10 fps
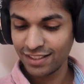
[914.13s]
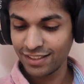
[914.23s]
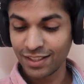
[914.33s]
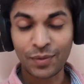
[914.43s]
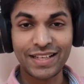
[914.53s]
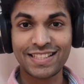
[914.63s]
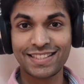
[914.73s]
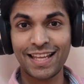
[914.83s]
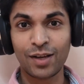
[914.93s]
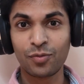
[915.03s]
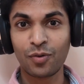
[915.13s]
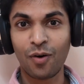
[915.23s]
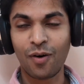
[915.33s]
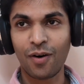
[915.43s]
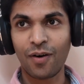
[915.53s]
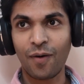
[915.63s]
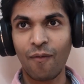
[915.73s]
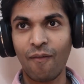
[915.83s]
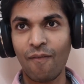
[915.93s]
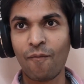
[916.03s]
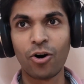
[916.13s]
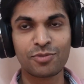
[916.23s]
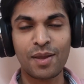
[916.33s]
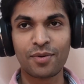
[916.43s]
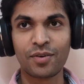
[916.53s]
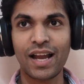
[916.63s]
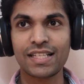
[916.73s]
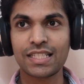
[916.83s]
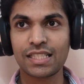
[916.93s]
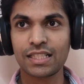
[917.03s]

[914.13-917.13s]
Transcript: the greatest thing for most people, right?